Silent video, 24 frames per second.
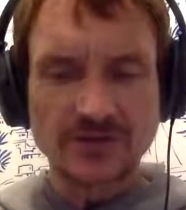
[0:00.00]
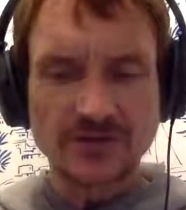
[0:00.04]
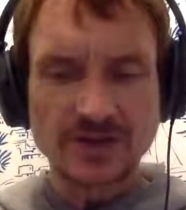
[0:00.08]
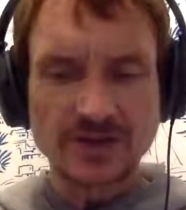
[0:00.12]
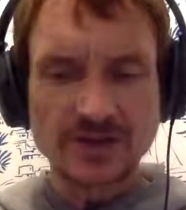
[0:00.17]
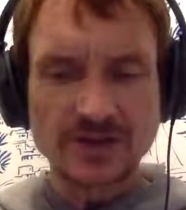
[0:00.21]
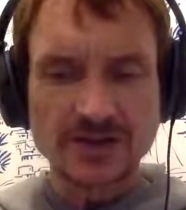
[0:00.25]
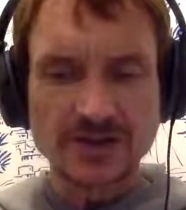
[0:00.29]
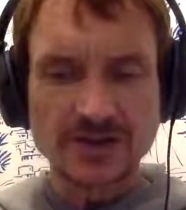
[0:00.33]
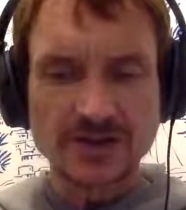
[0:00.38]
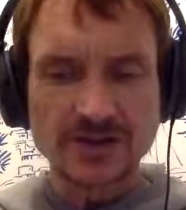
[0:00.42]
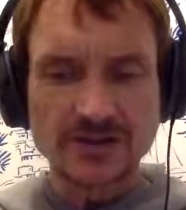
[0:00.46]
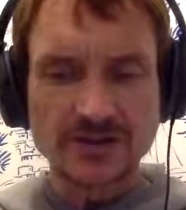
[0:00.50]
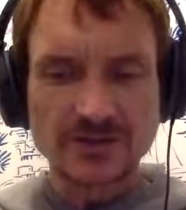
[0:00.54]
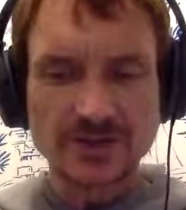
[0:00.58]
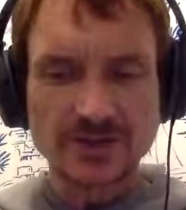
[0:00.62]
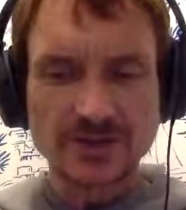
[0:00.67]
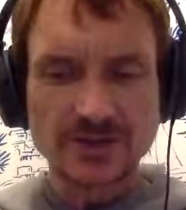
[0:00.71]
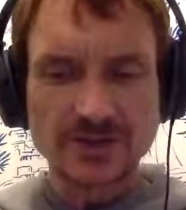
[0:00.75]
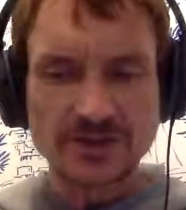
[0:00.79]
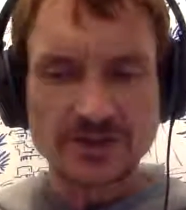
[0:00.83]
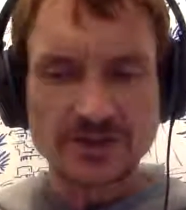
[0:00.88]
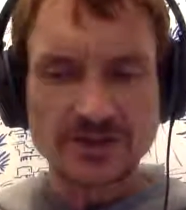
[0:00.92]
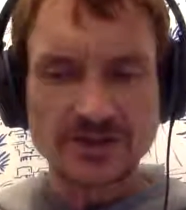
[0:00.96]
And you can
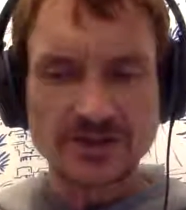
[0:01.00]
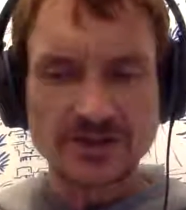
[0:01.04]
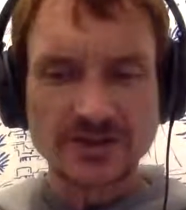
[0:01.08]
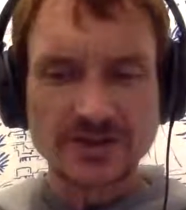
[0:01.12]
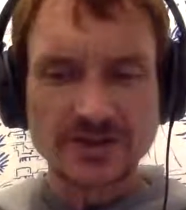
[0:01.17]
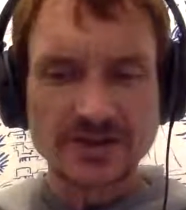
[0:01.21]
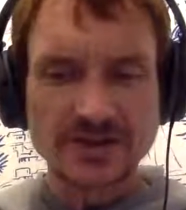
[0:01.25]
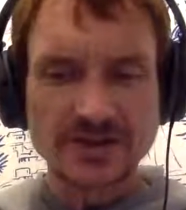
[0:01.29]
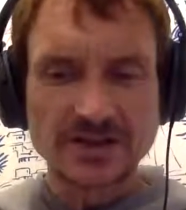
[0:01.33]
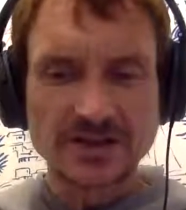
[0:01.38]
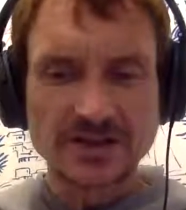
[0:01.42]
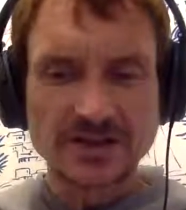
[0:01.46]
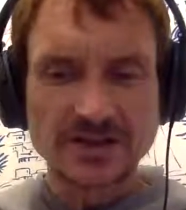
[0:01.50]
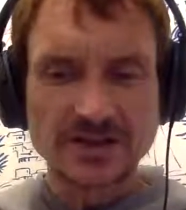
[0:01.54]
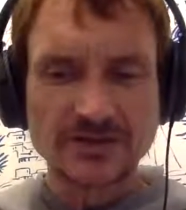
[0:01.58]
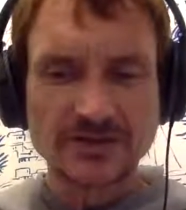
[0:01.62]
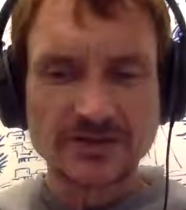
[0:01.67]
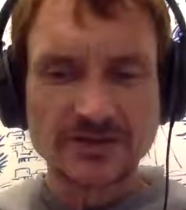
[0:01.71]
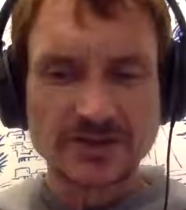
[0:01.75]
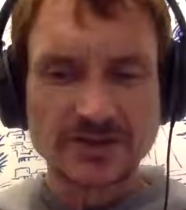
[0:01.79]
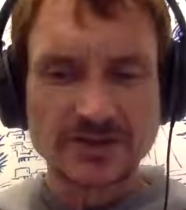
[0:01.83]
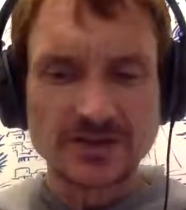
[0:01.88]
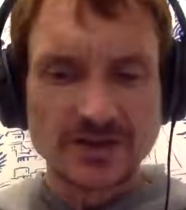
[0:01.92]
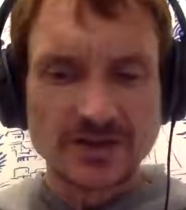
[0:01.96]
see that it gives
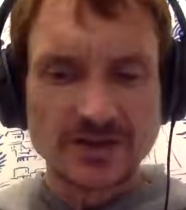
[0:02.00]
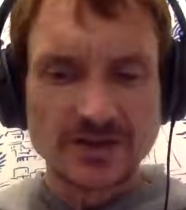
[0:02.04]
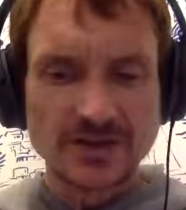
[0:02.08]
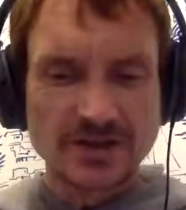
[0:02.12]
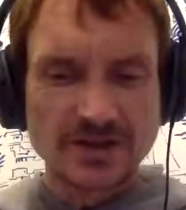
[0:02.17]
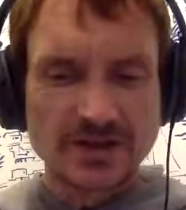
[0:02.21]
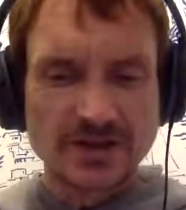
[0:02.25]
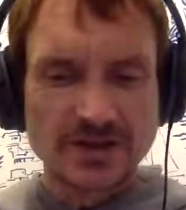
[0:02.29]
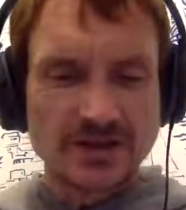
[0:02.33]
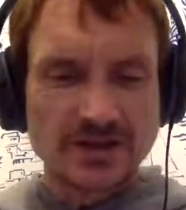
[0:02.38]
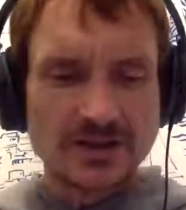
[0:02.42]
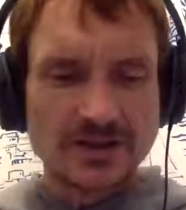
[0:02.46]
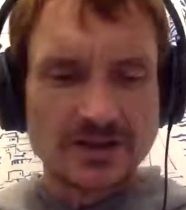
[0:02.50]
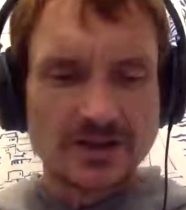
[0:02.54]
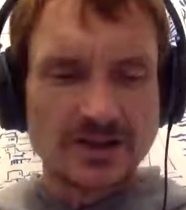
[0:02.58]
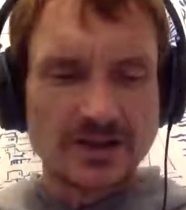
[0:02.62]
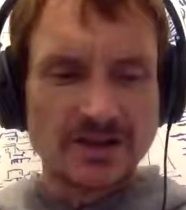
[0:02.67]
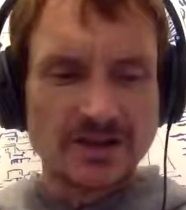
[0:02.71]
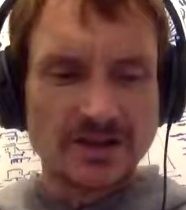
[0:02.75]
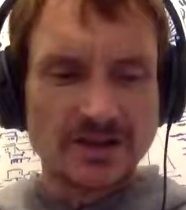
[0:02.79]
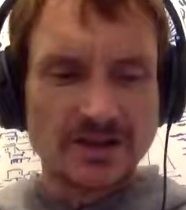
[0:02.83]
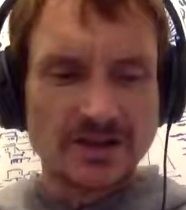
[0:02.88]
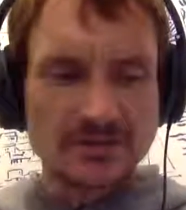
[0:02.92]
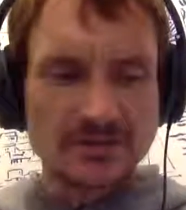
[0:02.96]

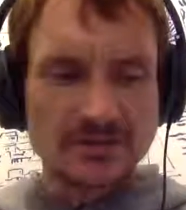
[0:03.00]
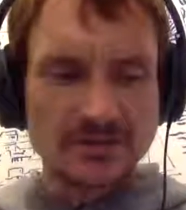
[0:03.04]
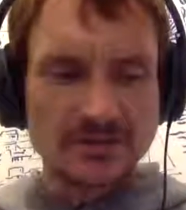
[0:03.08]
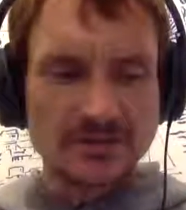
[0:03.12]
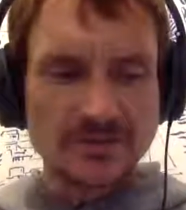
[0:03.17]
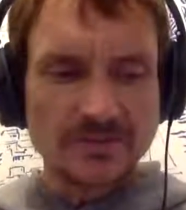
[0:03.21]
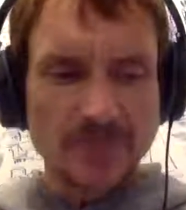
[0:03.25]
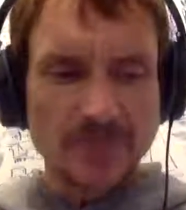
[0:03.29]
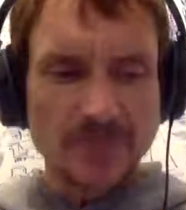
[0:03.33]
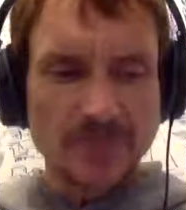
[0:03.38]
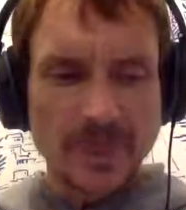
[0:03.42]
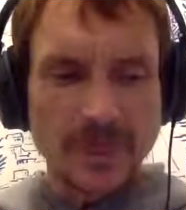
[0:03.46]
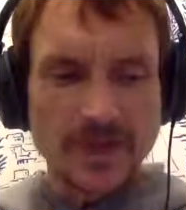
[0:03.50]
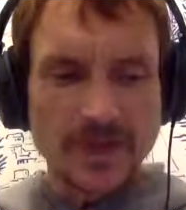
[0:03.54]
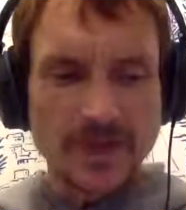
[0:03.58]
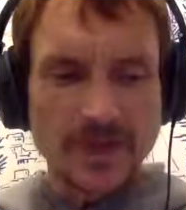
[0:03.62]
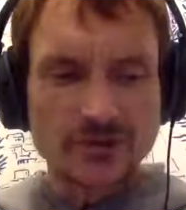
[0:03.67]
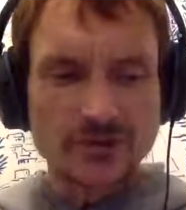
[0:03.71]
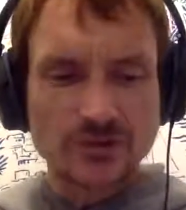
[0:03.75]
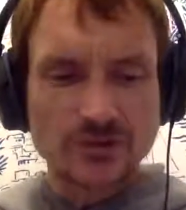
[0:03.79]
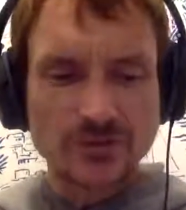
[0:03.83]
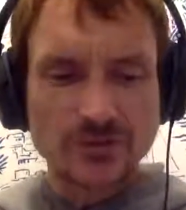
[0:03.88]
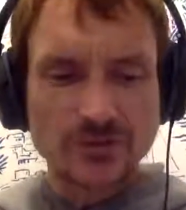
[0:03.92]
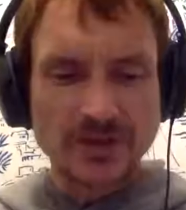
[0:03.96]
the troop
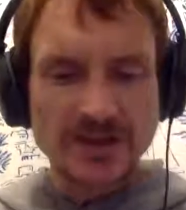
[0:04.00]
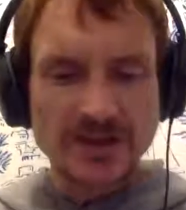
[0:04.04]
as